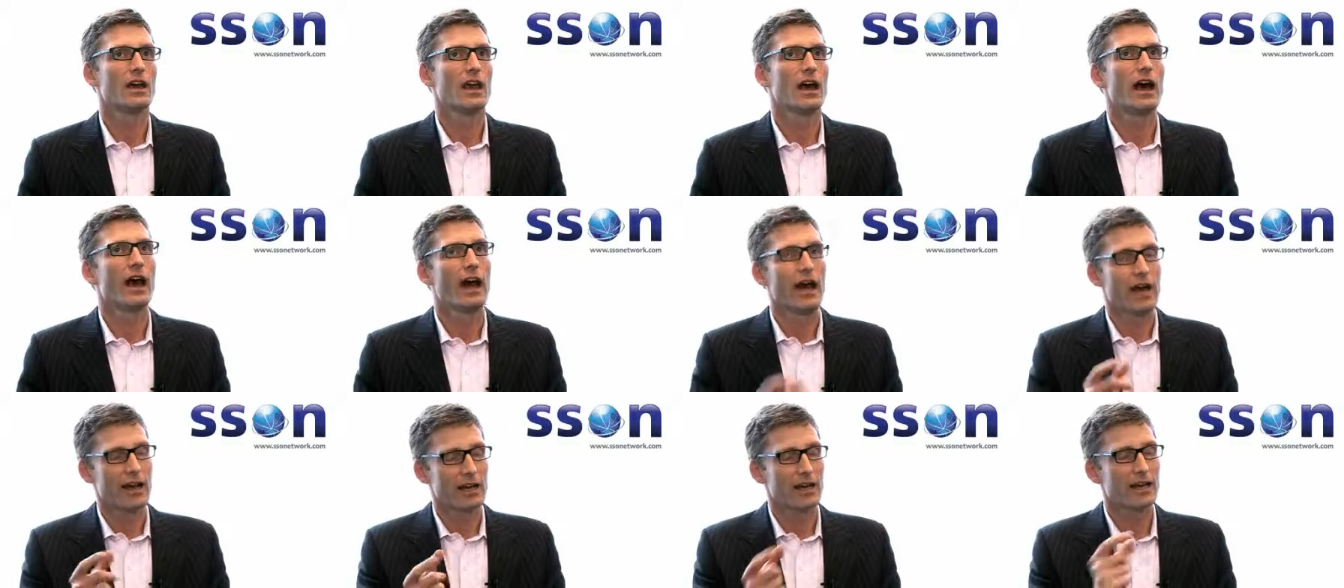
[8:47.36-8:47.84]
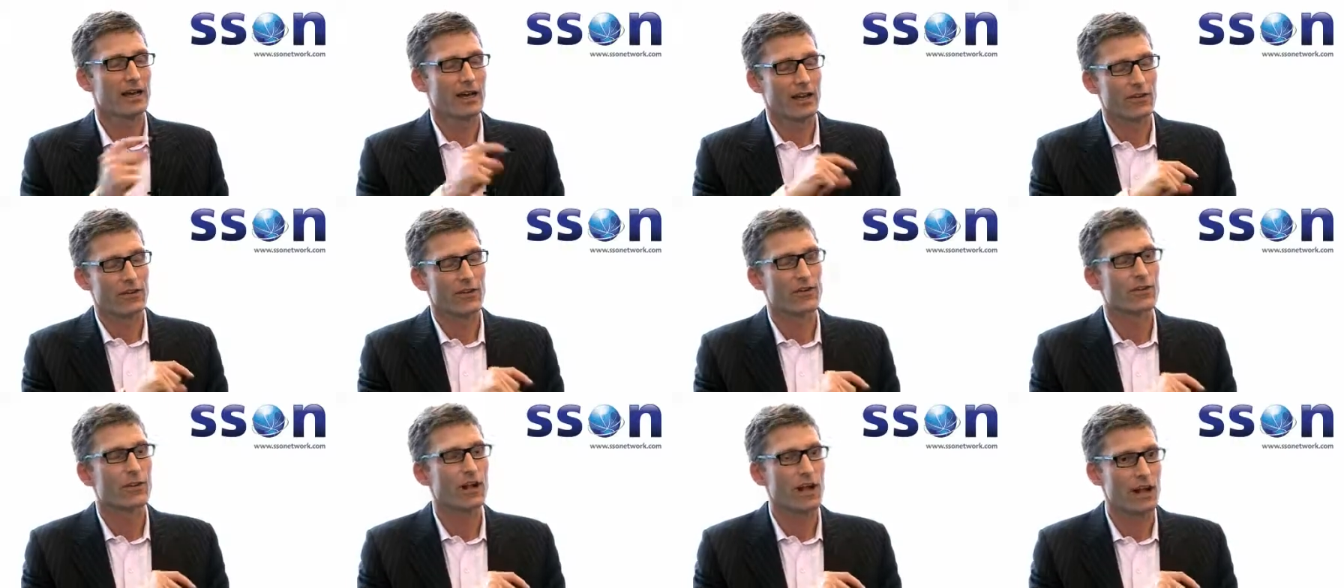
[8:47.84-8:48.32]
Uh, and I
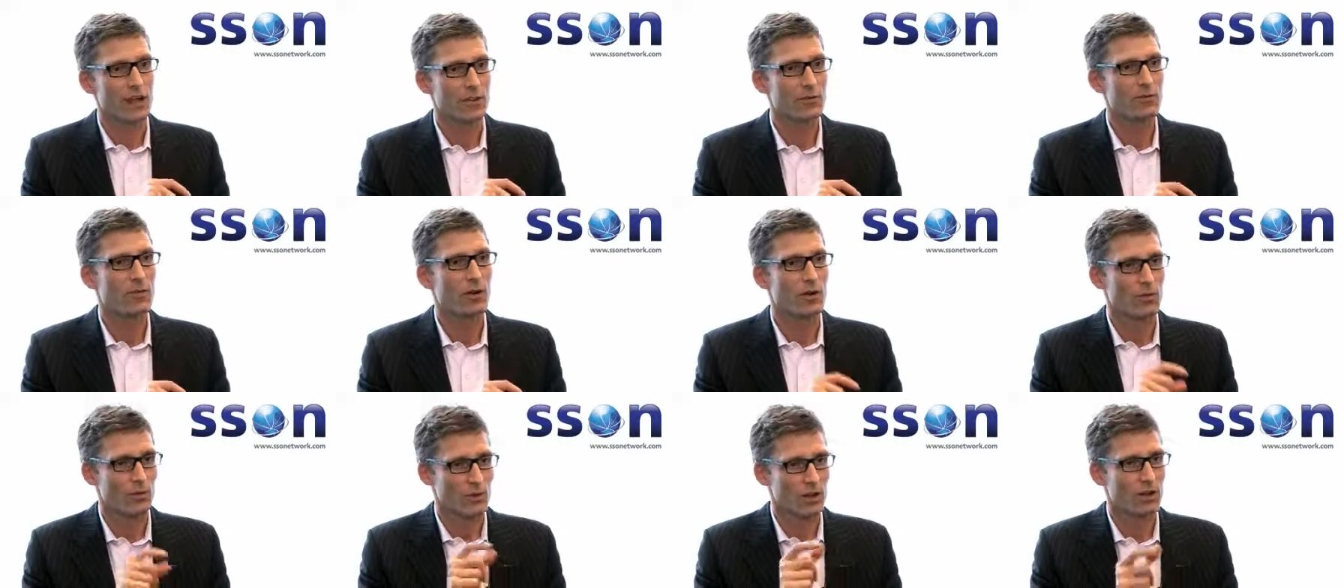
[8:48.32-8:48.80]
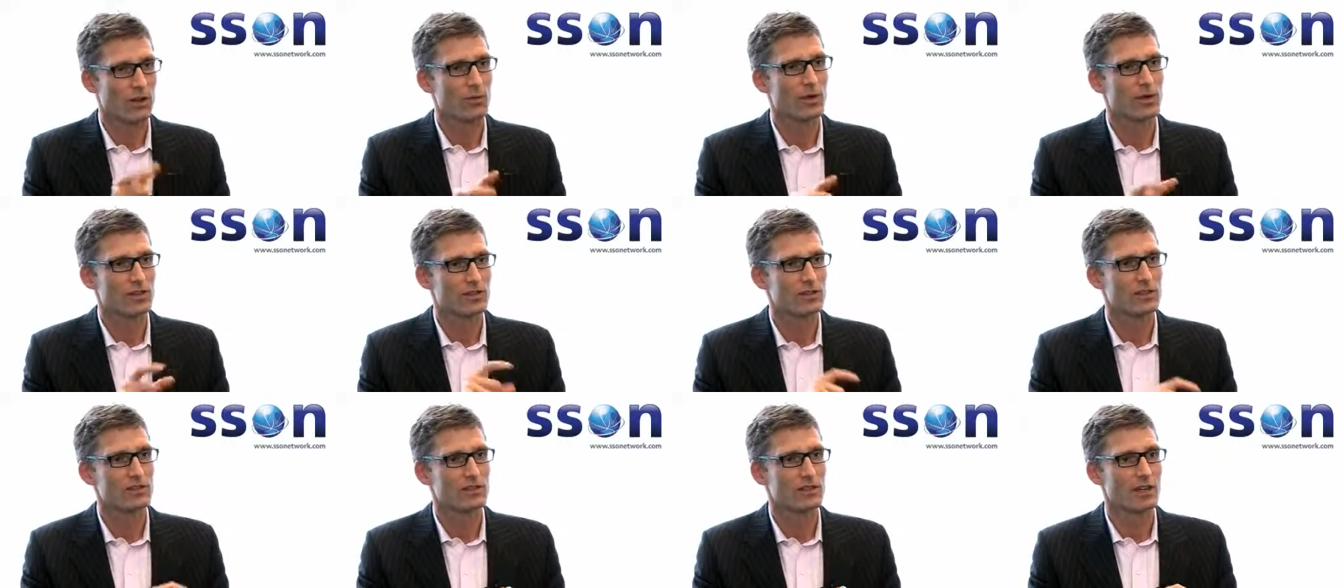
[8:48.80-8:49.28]
guess on the last point, one of the
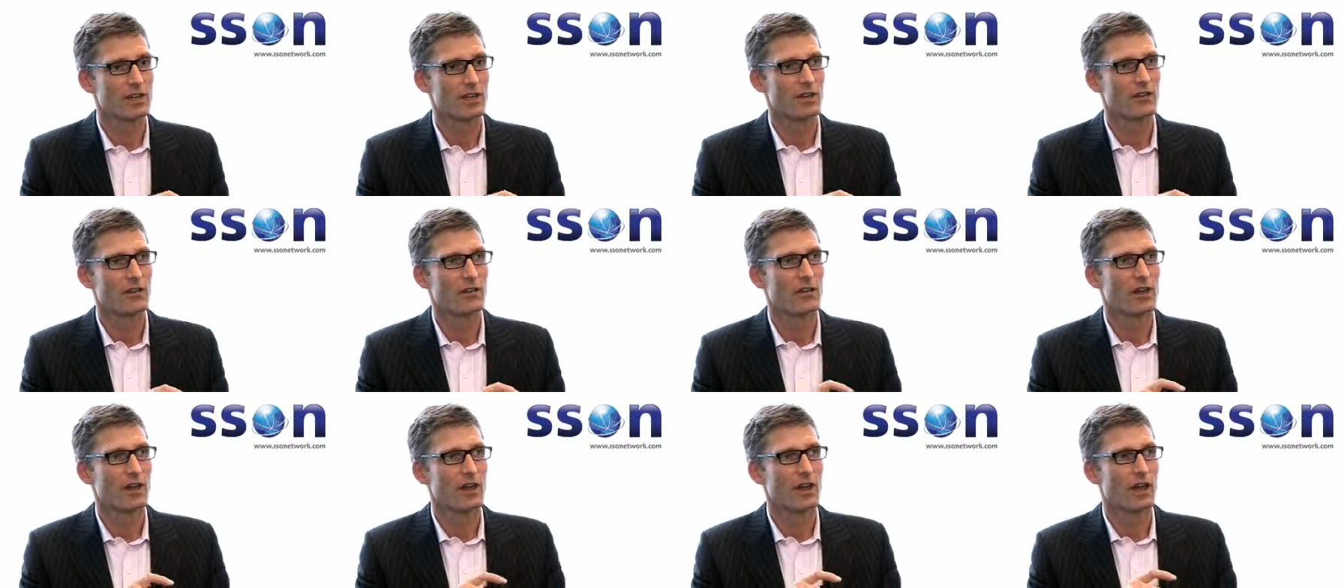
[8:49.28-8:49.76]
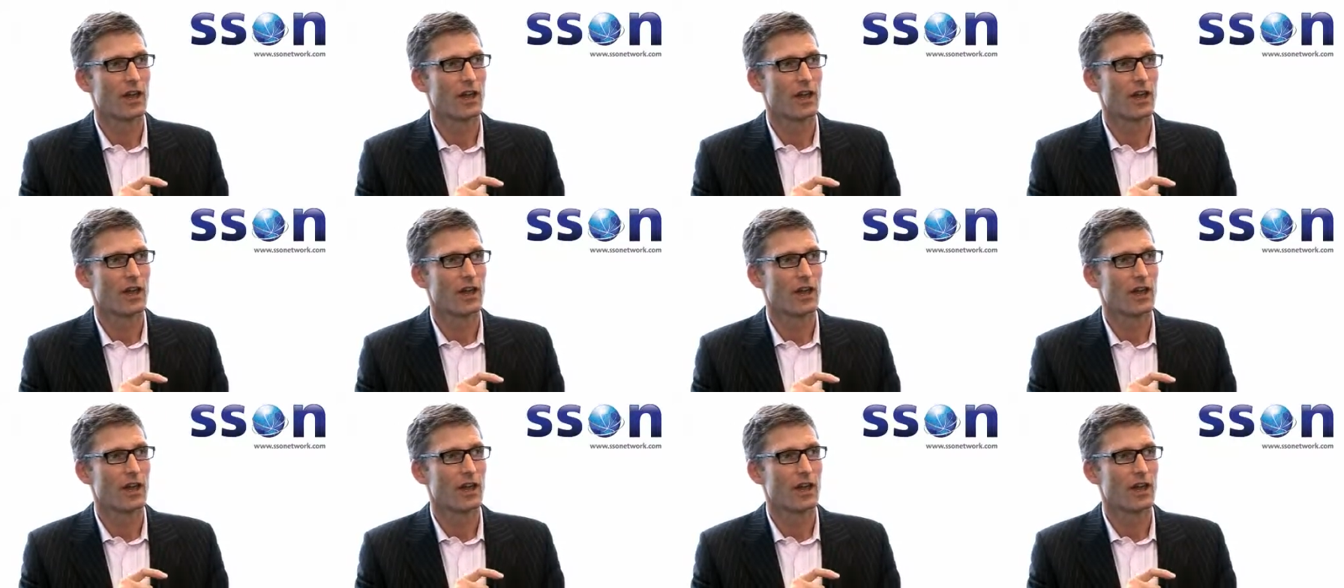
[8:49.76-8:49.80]
questions is,